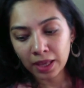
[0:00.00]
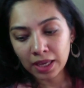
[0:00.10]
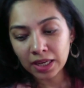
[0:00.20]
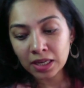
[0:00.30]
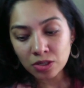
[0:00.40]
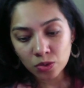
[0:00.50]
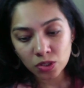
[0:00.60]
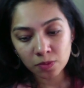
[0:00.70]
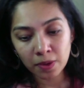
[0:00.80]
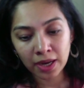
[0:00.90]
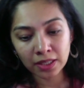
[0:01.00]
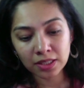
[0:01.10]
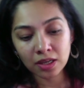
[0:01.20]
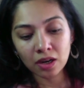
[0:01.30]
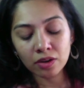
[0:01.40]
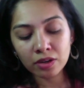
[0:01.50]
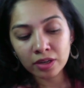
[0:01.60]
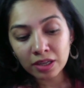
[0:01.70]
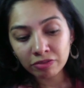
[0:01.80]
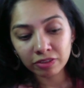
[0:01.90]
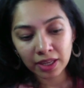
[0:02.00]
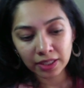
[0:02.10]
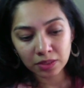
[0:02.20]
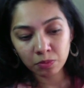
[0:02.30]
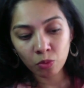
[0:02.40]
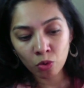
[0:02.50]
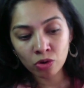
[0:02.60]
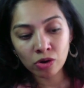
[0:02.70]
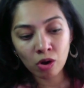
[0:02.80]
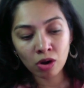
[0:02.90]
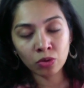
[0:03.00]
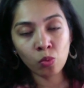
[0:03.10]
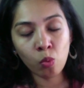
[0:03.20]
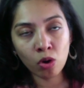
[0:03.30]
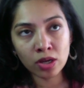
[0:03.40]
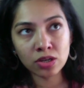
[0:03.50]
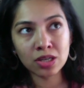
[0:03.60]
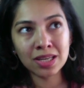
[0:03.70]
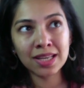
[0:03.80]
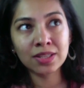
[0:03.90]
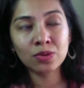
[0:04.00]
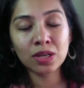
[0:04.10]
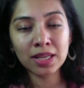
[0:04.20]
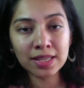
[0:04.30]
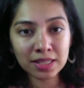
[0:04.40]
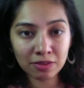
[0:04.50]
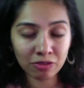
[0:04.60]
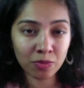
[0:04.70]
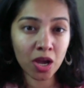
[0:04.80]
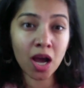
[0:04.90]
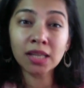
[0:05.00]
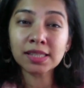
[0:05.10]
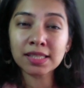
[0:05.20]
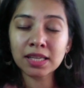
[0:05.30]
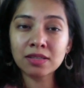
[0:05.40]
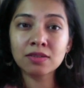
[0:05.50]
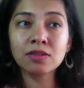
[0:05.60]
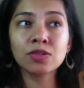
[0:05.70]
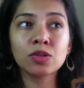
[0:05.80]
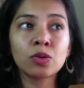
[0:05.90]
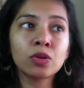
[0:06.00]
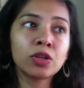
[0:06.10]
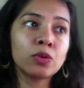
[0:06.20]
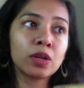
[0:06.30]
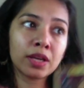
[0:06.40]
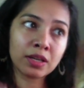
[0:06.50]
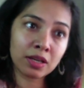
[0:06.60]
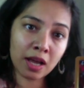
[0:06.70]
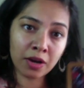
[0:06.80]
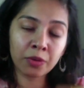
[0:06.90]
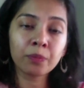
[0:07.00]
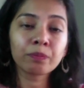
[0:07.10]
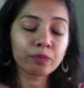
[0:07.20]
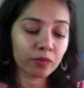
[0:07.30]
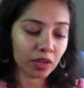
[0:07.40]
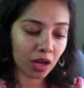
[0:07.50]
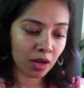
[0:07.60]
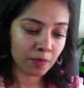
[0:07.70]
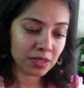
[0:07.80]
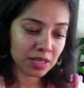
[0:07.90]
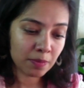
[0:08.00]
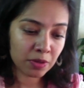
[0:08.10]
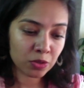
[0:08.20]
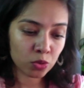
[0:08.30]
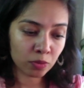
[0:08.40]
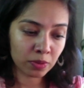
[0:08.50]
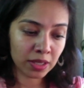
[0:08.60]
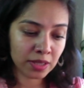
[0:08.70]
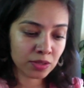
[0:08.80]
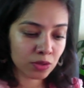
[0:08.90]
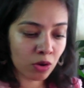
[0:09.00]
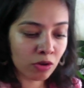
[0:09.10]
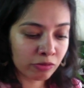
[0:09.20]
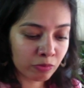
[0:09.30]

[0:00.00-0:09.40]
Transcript: introspect, reflect more on what needs releasing from your heart center, so you can now step into a place of